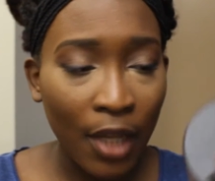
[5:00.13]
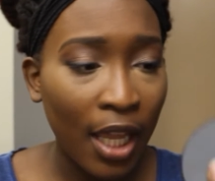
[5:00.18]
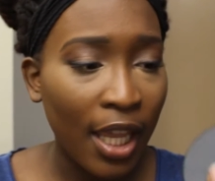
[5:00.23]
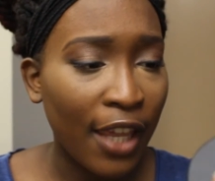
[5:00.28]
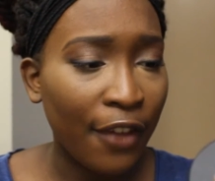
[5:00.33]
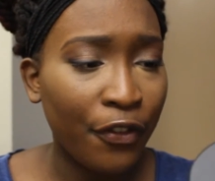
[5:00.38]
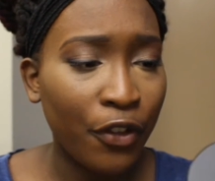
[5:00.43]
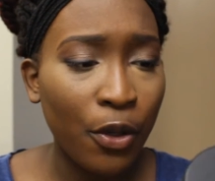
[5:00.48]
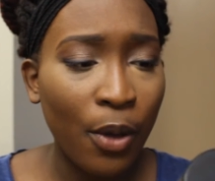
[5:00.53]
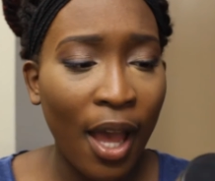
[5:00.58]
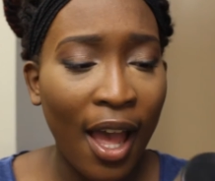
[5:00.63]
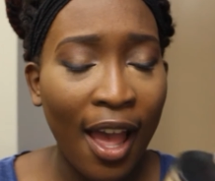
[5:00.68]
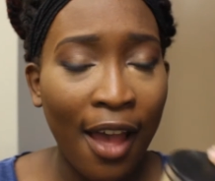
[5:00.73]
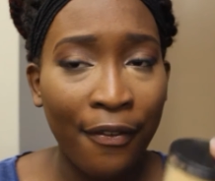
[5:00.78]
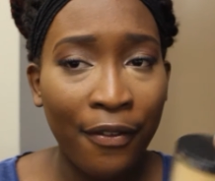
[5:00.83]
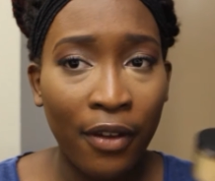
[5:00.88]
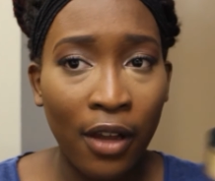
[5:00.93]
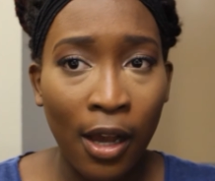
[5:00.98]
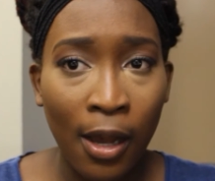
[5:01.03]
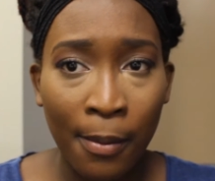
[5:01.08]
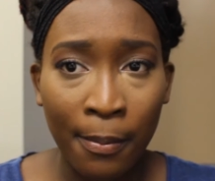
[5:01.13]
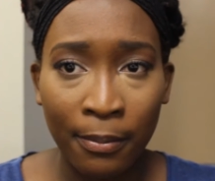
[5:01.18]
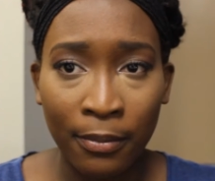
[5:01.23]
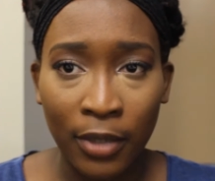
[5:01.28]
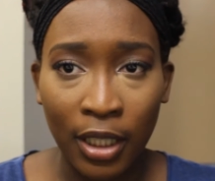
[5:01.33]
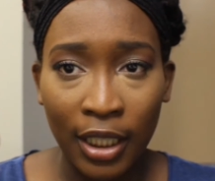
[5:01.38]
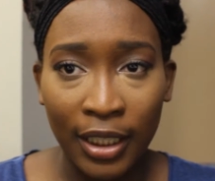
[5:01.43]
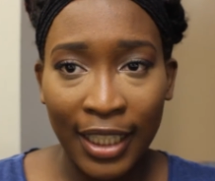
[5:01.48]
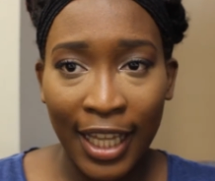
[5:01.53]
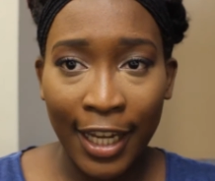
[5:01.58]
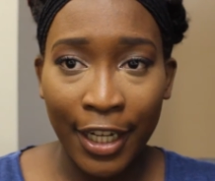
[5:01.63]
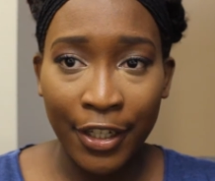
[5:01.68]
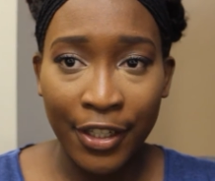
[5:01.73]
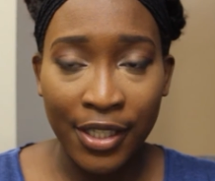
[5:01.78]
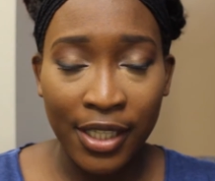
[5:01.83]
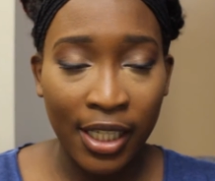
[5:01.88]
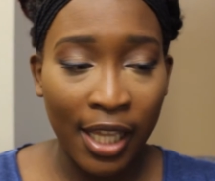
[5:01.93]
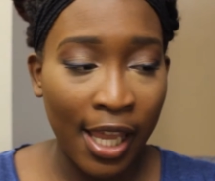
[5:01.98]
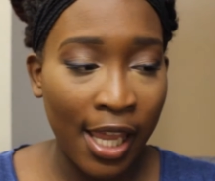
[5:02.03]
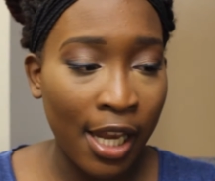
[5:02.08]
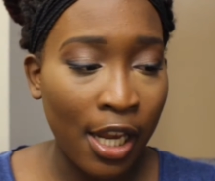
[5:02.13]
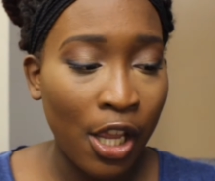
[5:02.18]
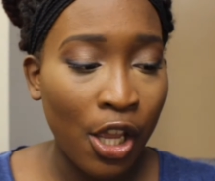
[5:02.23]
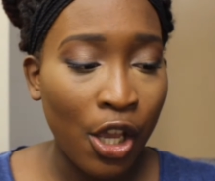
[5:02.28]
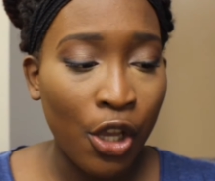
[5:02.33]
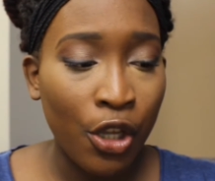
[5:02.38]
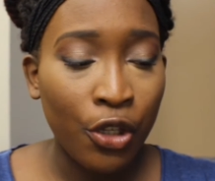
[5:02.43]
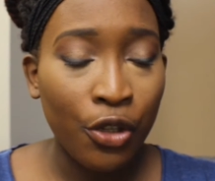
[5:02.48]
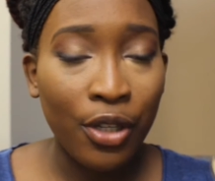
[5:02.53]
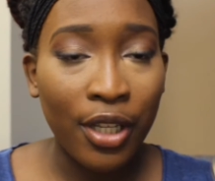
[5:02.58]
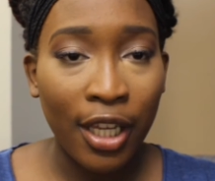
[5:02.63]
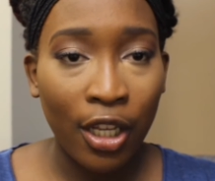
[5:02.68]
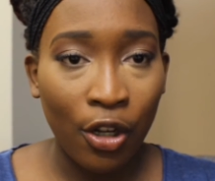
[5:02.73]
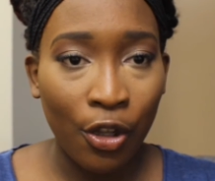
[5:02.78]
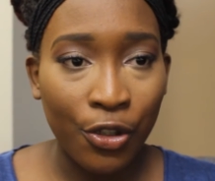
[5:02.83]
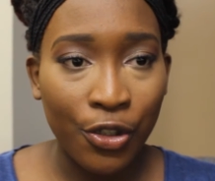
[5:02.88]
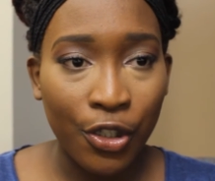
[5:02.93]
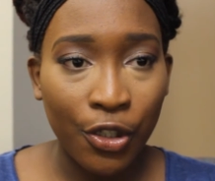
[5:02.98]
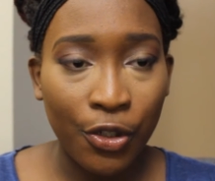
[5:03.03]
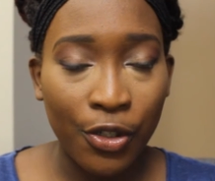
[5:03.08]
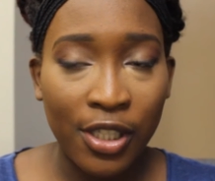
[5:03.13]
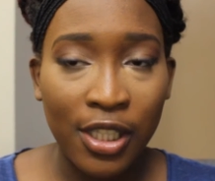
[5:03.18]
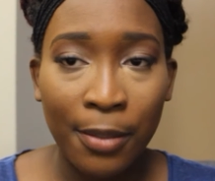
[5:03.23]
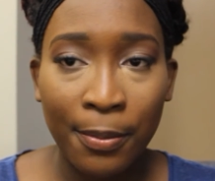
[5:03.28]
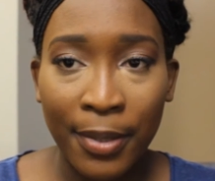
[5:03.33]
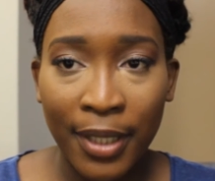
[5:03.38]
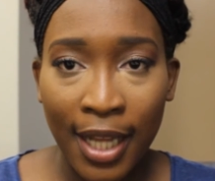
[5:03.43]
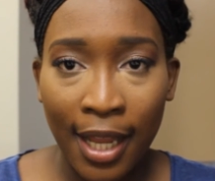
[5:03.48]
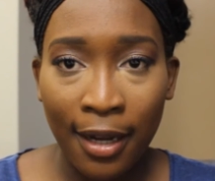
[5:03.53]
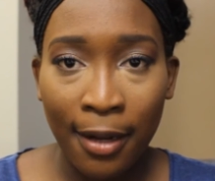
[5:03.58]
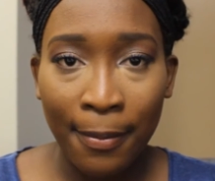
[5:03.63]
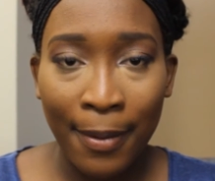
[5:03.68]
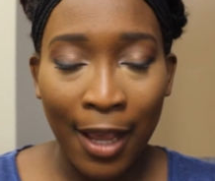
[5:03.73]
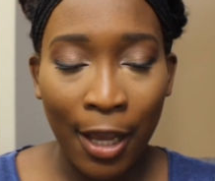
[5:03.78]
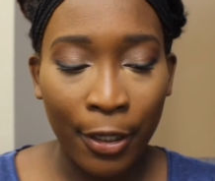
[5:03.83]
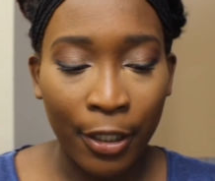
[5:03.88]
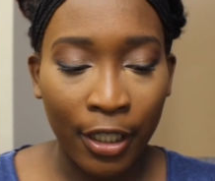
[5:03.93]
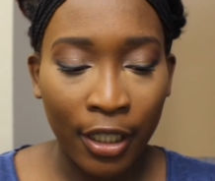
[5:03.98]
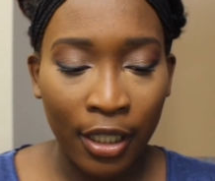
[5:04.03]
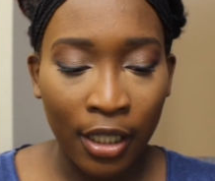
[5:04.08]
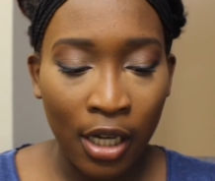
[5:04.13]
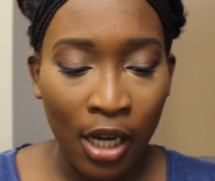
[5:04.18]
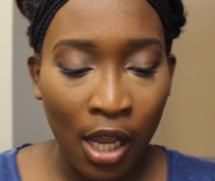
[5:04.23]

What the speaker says: If you have a lighter skin, you can also use the banana powder.